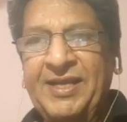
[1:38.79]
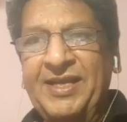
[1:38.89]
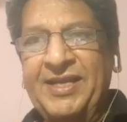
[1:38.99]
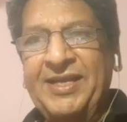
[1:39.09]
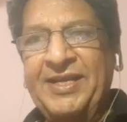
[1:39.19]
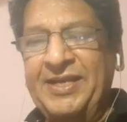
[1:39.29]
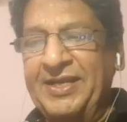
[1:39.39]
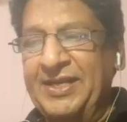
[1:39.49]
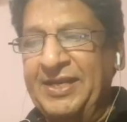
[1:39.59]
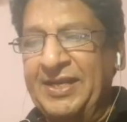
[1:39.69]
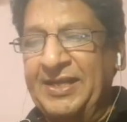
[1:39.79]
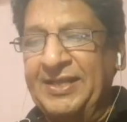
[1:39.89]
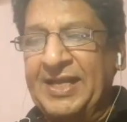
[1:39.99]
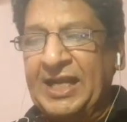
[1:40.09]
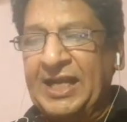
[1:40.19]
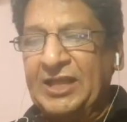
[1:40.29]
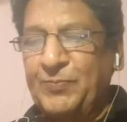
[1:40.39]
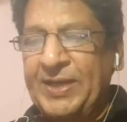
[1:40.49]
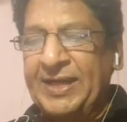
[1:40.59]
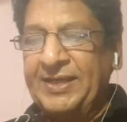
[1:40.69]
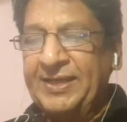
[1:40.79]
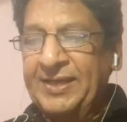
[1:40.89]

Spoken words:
in the aspect